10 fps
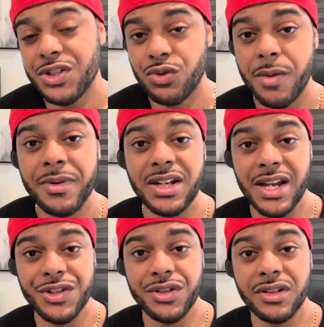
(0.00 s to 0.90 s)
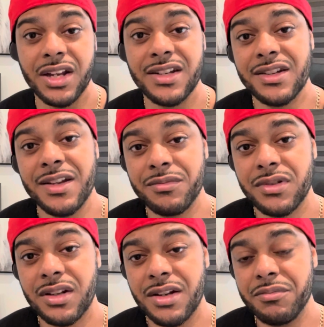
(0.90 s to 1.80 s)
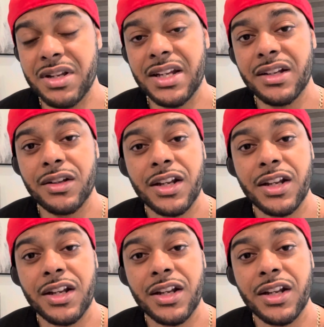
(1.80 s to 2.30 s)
trepidation in being